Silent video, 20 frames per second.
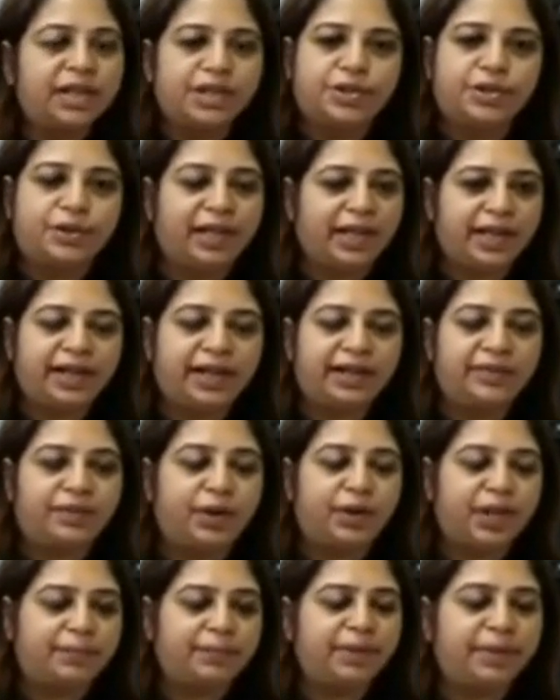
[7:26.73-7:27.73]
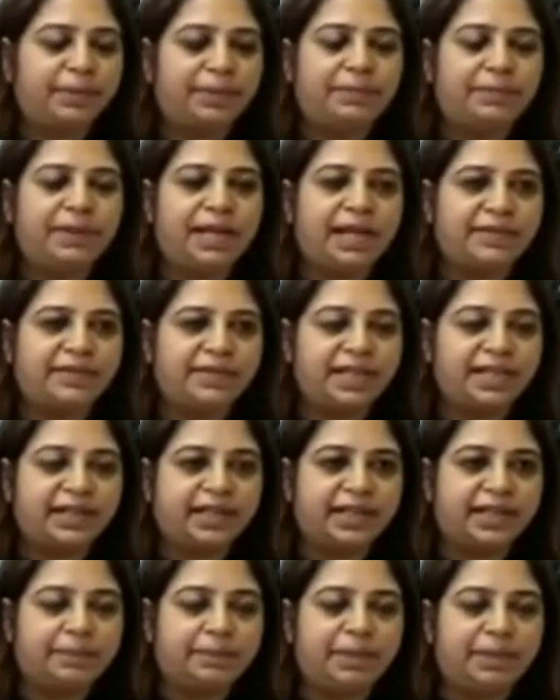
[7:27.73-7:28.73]
So here, what the people have seen,
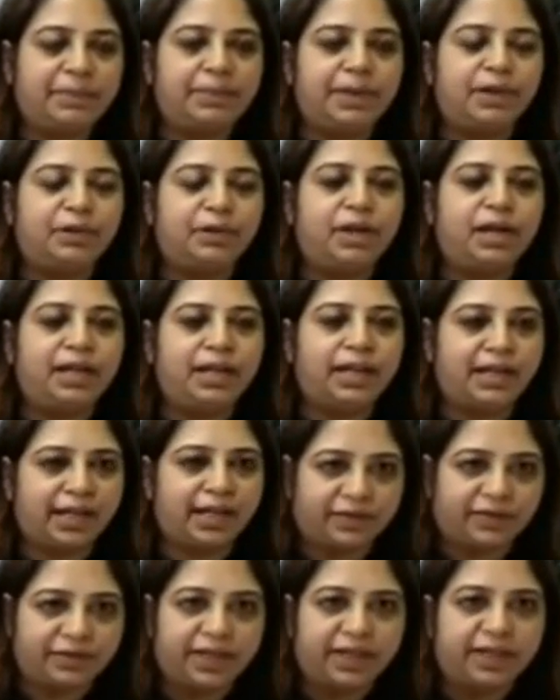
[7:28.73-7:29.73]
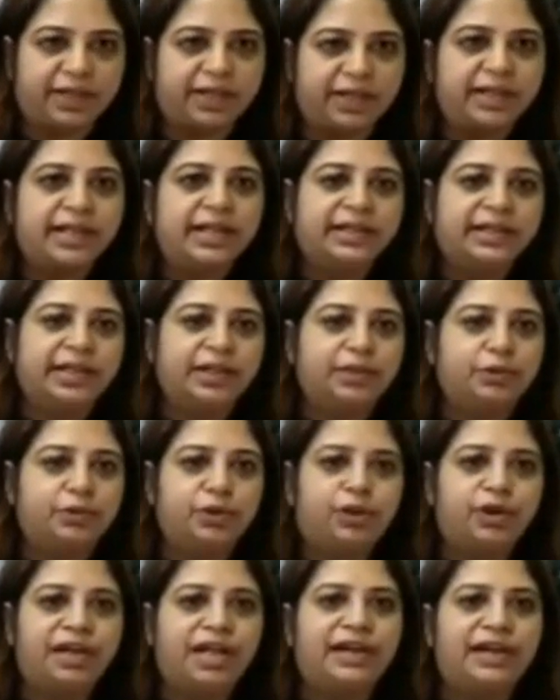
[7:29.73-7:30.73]
that the people who are recovered, they do
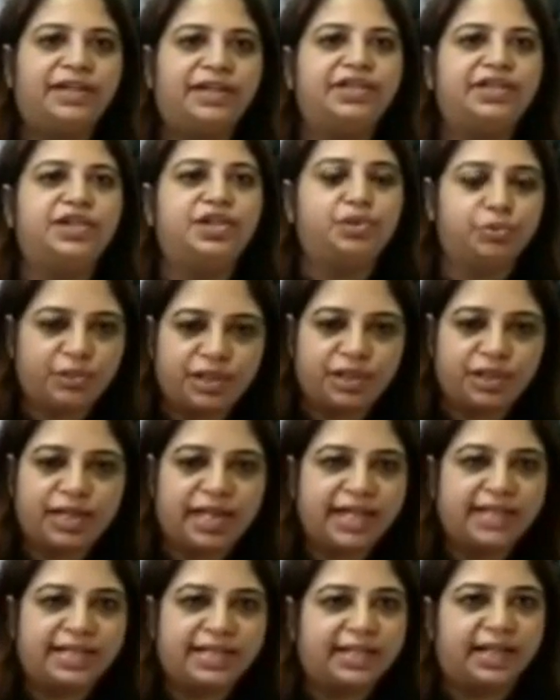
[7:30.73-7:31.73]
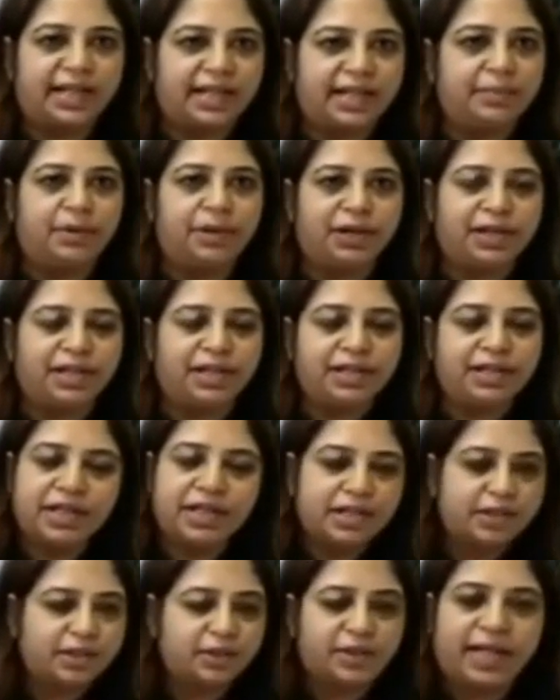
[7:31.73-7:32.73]
not have these neutralizing
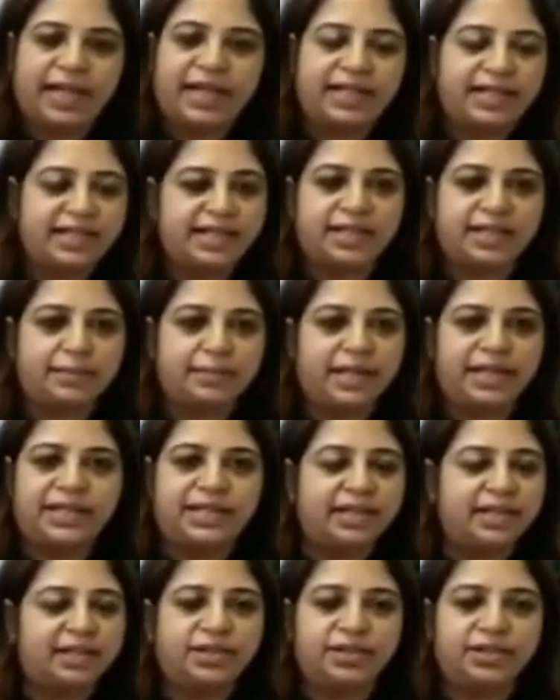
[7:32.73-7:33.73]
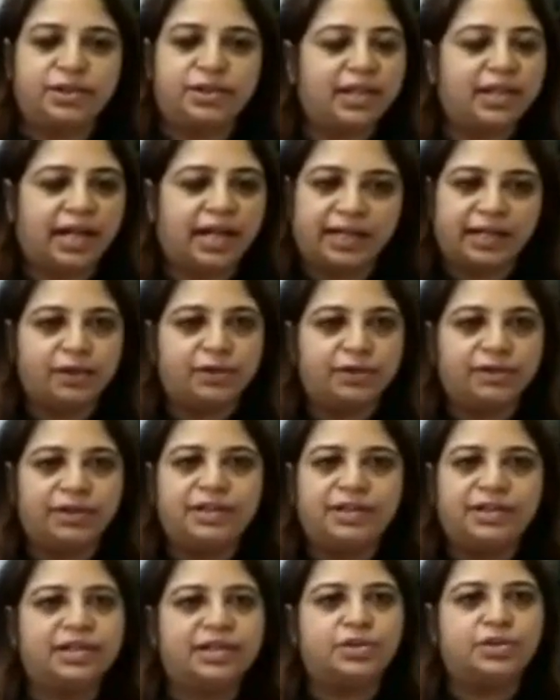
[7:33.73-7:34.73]
antibodies. So like sir mentioned, so the data on
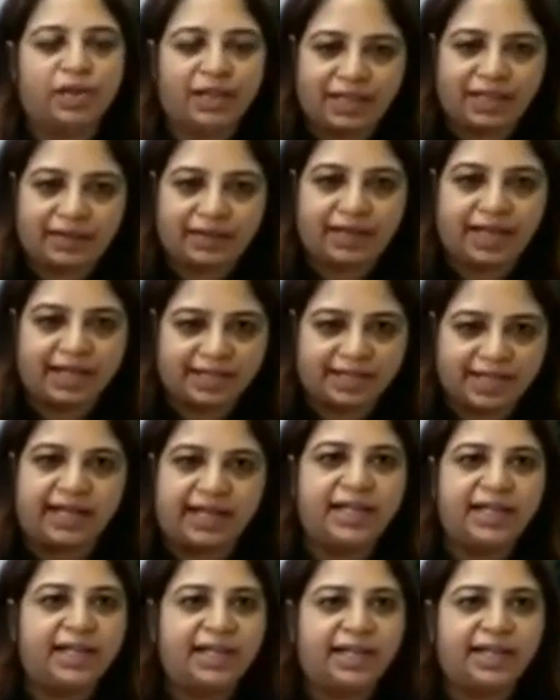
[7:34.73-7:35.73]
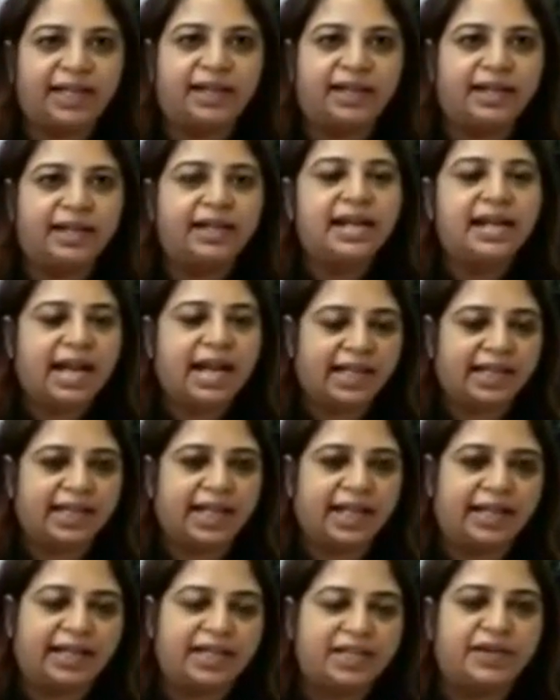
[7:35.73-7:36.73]
this is not exactly clear, and
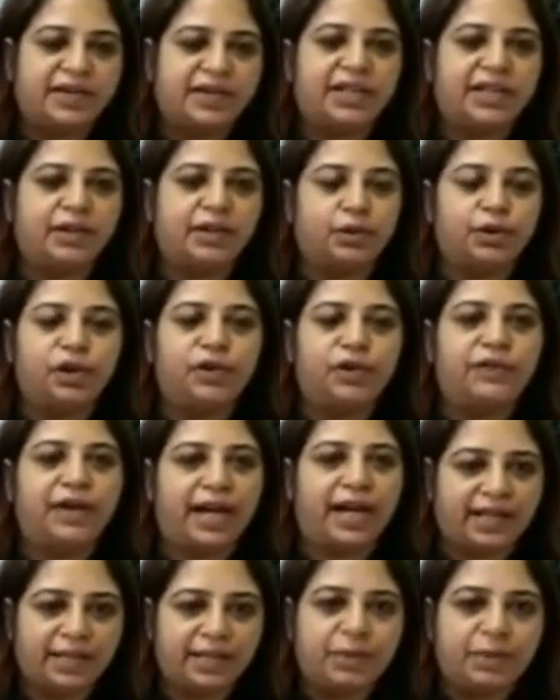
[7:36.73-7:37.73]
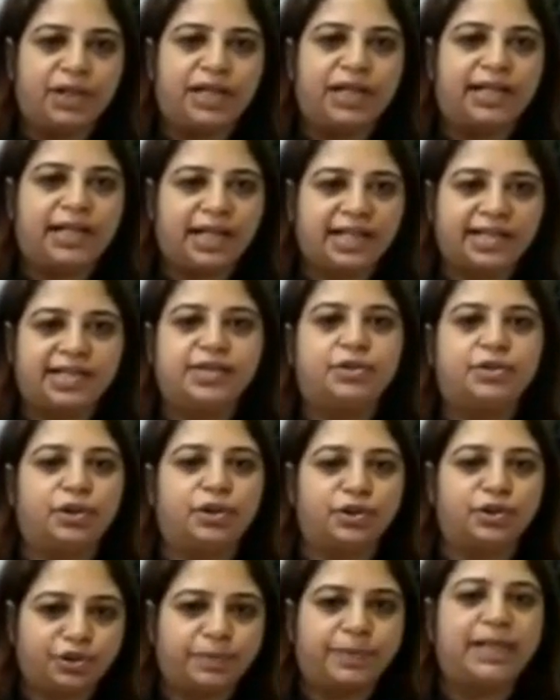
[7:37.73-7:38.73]
that is why the role of antibody tests is
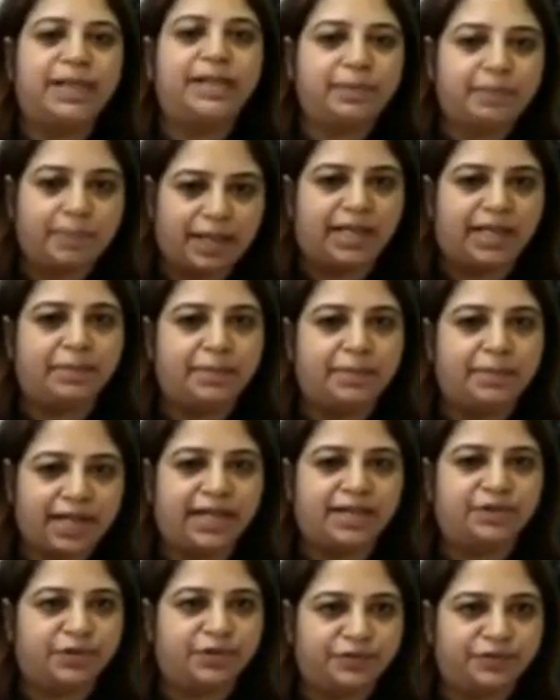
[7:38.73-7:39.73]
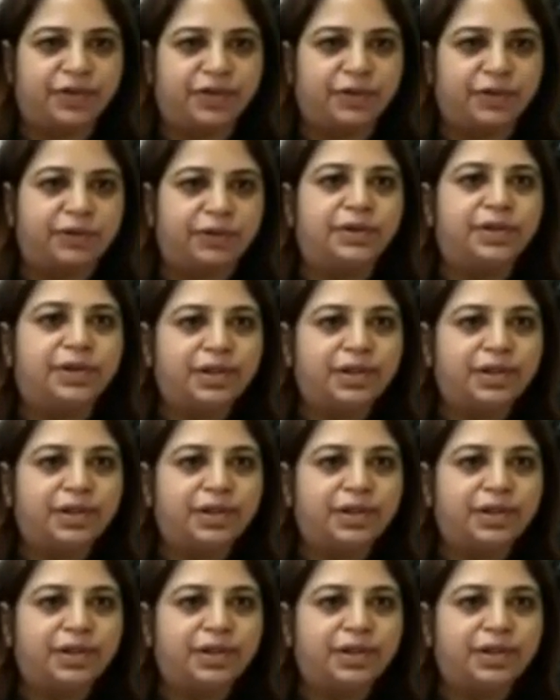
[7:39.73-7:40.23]
also being debatable as of now.